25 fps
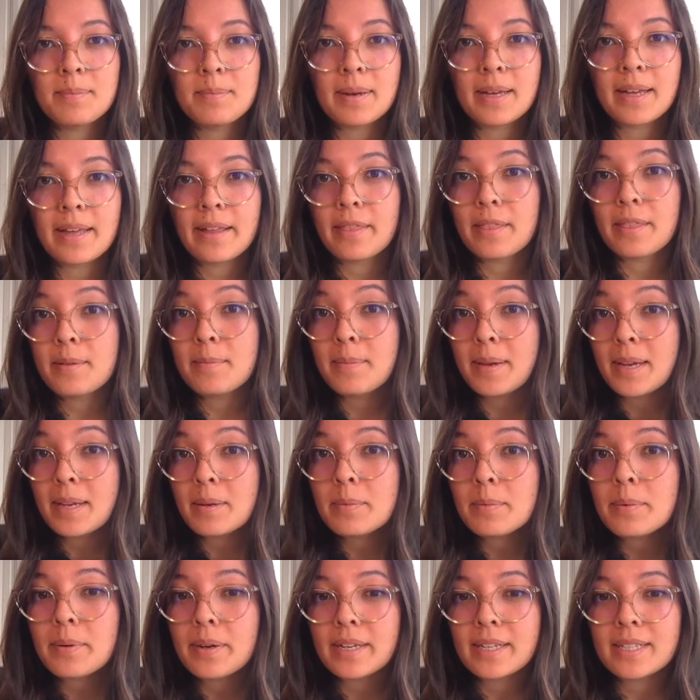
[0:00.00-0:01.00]
but the
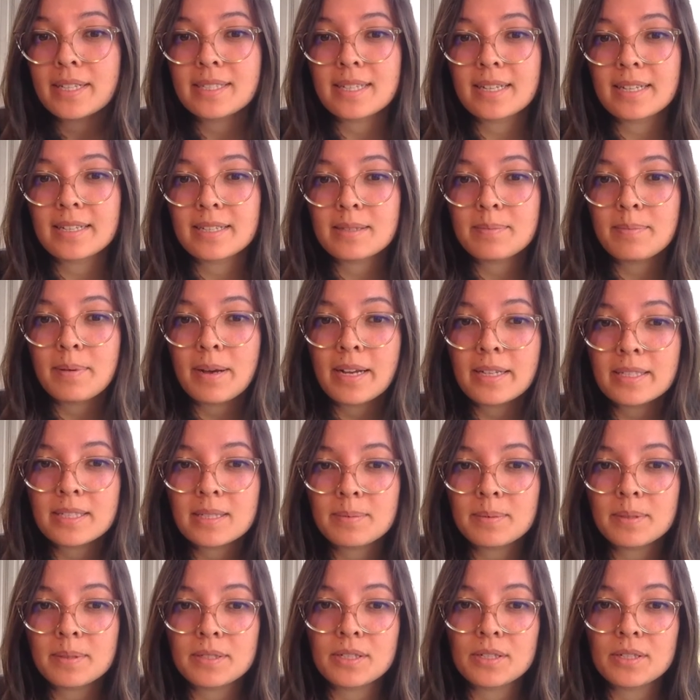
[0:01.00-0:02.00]
main point is that it's
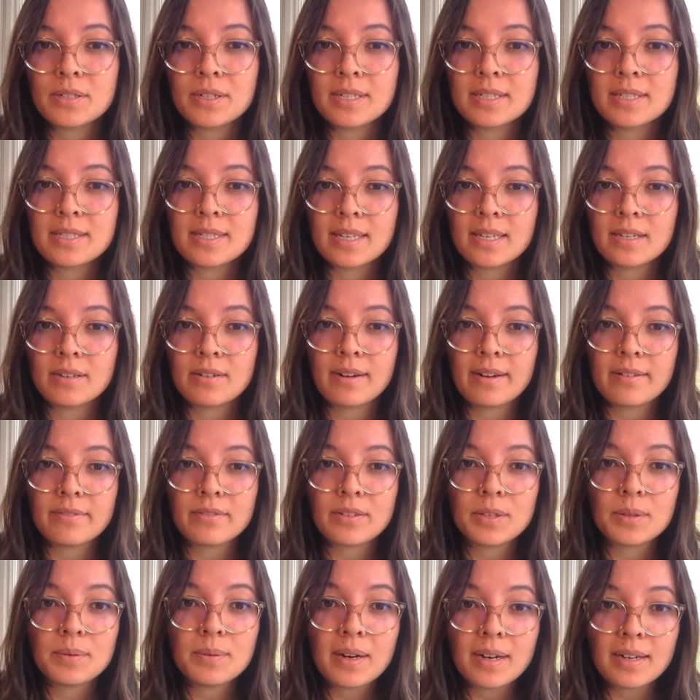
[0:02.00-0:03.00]
possible to translate
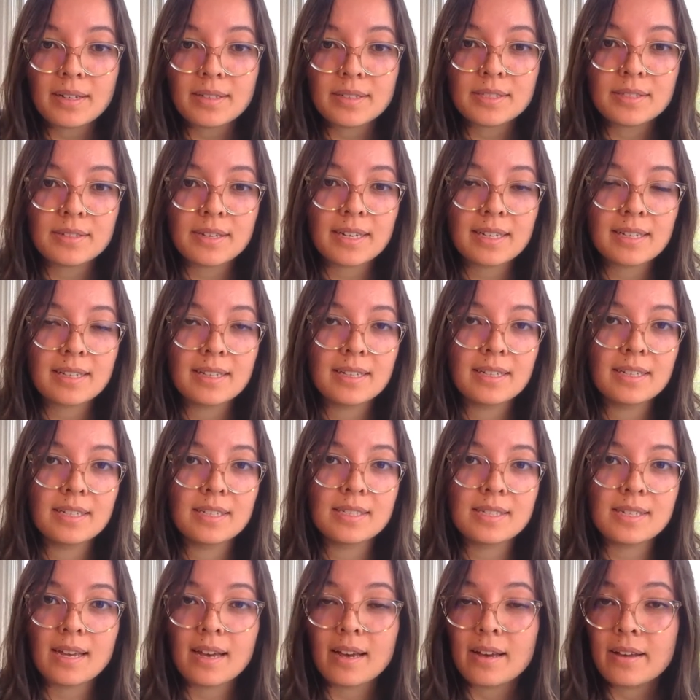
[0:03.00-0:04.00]
GraphQL directly
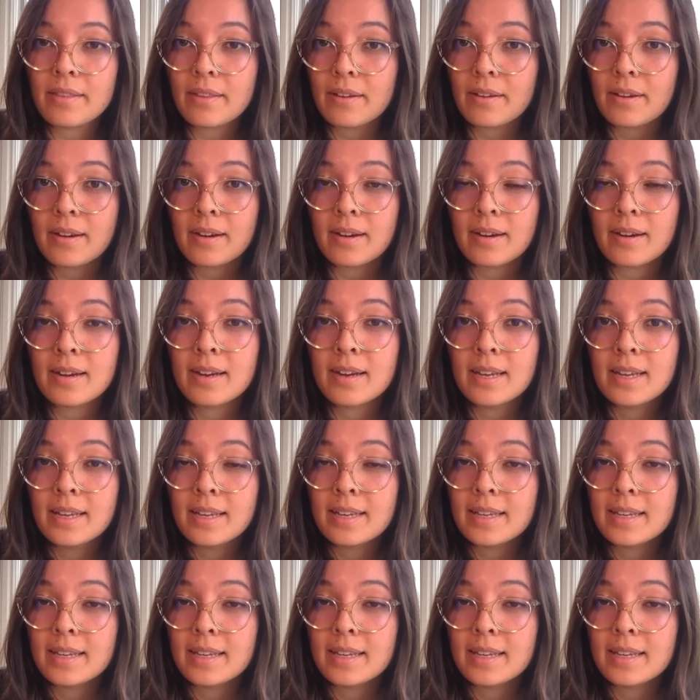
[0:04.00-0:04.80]
into other,